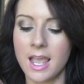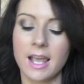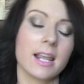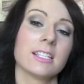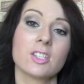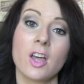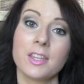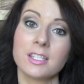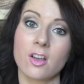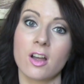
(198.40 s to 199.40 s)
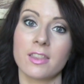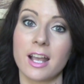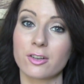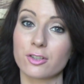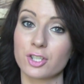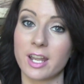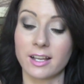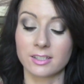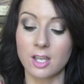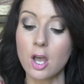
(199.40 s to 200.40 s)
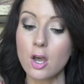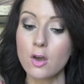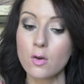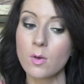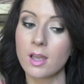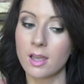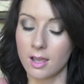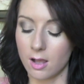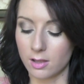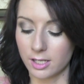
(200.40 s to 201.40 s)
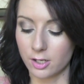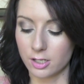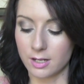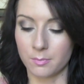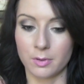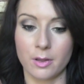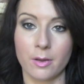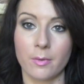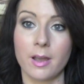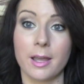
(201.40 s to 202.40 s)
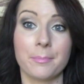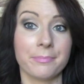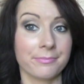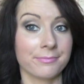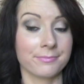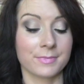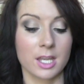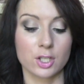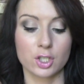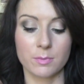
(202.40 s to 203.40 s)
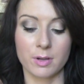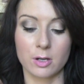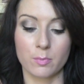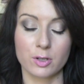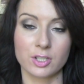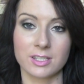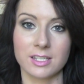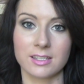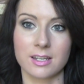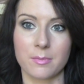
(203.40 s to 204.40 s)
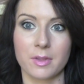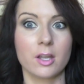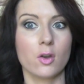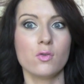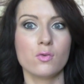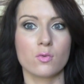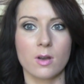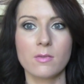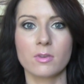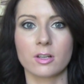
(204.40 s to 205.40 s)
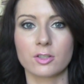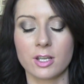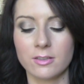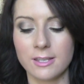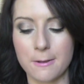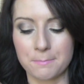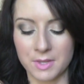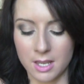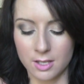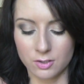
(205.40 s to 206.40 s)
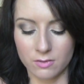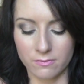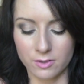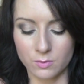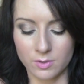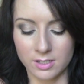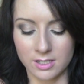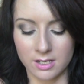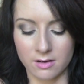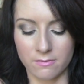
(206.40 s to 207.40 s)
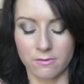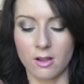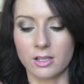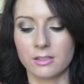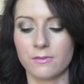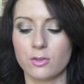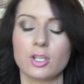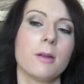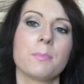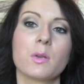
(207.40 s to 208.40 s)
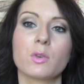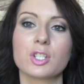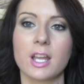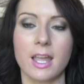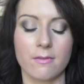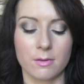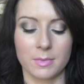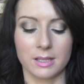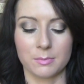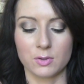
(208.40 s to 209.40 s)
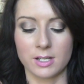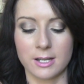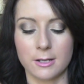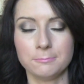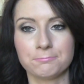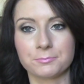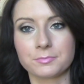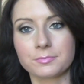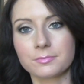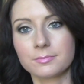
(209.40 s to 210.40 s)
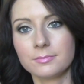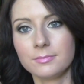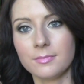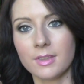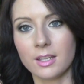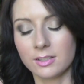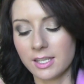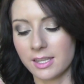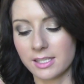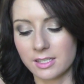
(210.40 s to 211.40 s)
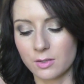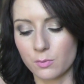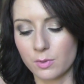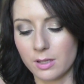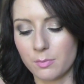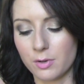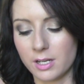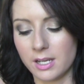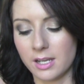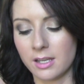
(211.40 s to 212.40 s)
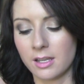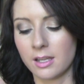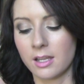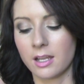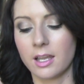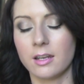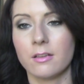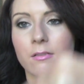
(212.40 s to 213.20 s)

and I saw these on That Girl Shay XO. I'll link her down below. Um, she purchased these and I'm like, ooh, I want to go try this out. So the first one is in Flawless Fuchsia, which I have on my lips right now. Looks like this. It's a really pretty kind